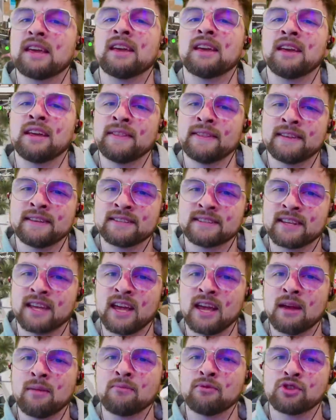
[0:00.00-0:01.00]
in this
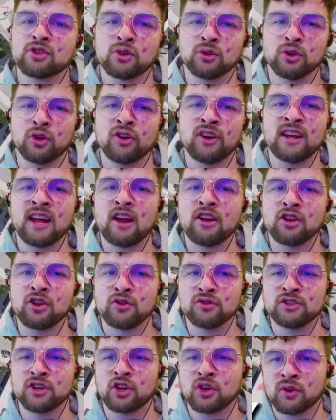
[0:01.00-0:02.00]
game, so learning how to
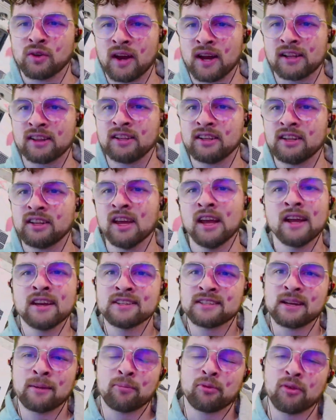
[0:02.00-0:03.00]
use it correctly
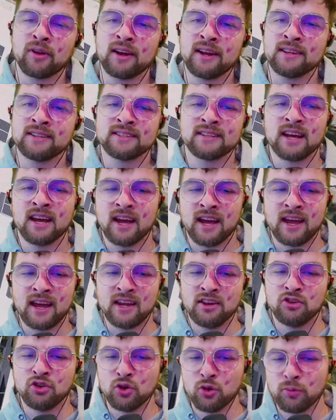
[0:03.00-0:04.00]
separates a
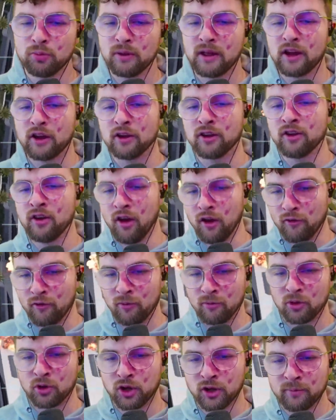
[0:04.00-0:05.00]
new player from
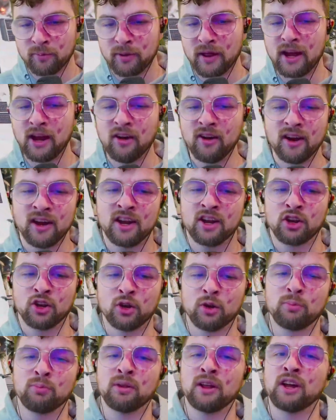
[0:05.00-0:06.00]
a good player and a
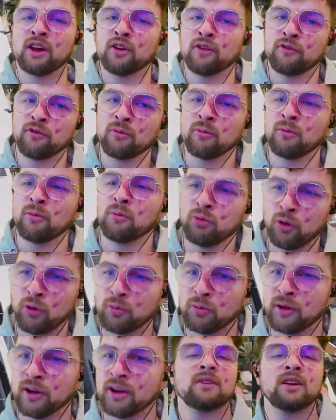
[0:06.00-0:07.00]
good player from a pro
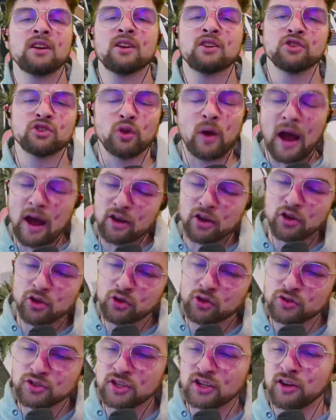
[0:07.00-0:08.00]
player. So how do you
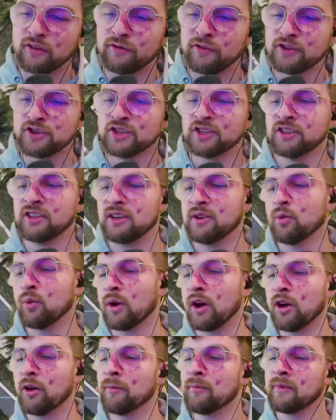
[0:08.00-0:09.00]
use it efficiently?
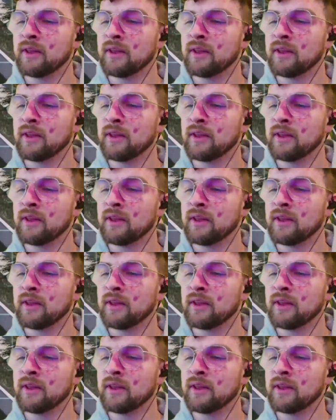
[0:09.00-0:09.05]
Well,